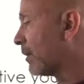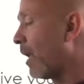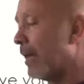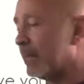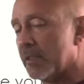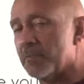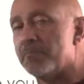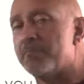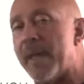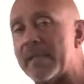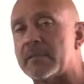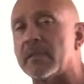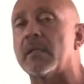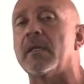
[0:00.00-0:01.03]
class is
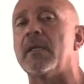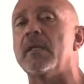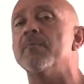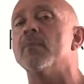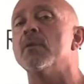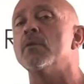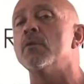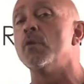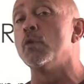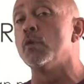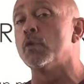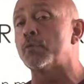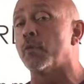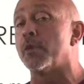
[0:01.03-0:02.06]
basically
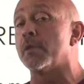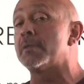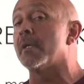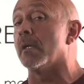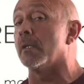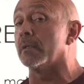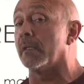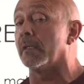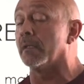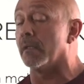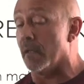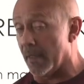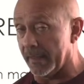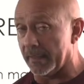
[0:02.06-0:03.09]
used for your telnet
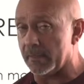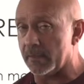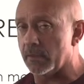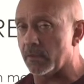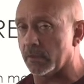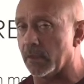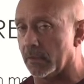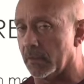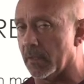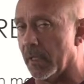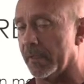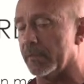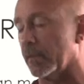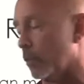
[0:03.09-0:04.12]
lines,
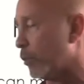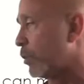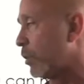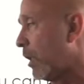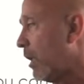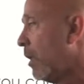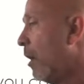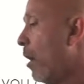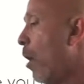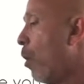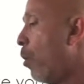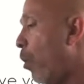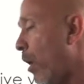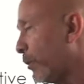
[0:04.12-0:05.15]
and you'll see
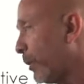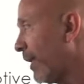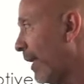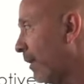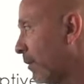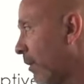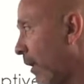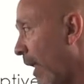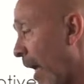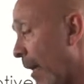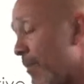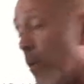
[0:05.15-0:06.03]
once we get into the lab.